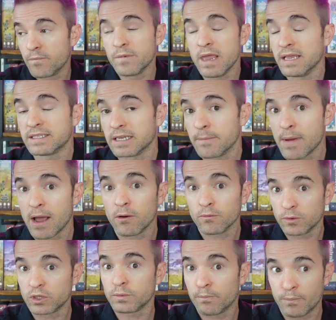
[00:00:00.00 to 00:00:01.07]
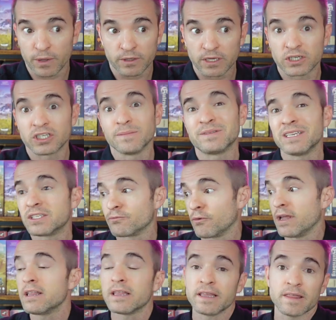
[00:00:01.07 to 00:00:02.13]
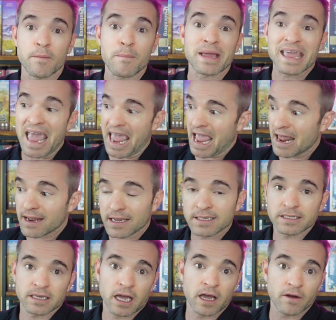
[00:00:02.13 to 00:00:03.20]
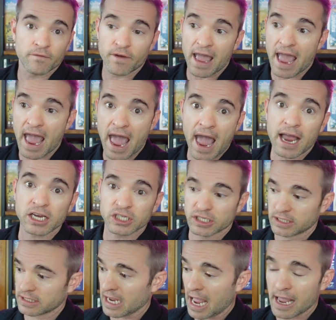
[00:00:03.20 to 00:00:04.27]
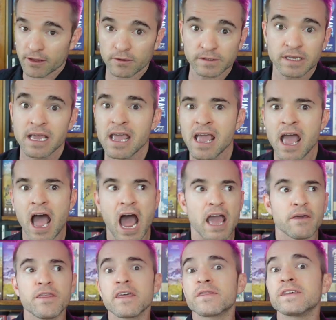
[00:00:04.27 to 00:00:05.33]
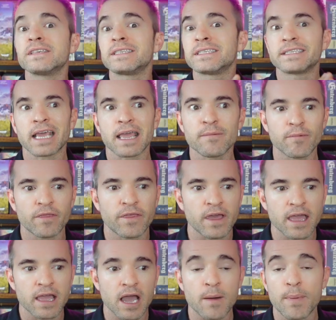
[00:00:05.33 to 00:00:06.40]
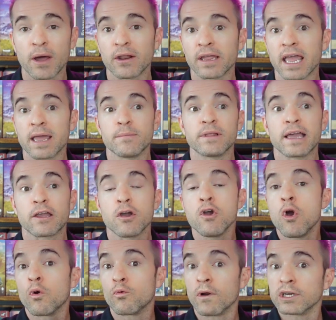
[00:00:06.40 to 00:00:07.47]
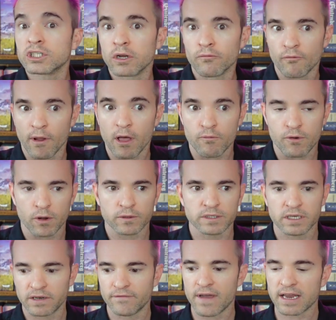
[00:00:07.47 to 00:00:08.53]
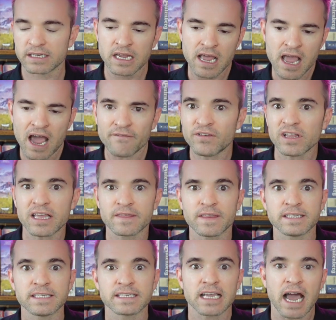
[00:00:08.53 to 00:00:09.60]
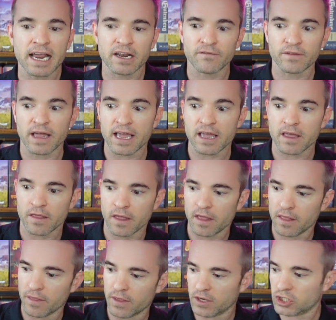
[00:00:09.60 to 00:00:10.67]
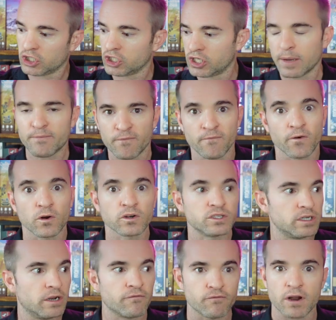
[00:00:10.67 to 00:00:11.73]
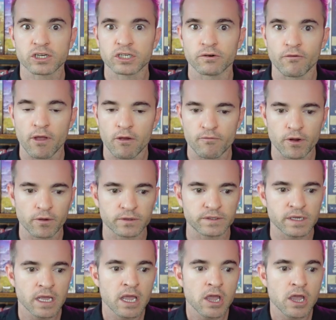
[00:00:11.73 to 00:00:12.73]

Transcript: isn't about building ships. It's really the mechanics of action tiles. I think the same thing about a game like Russian Railroads. In fact, I feel like this is kind of like the ship version of Russian Railroads,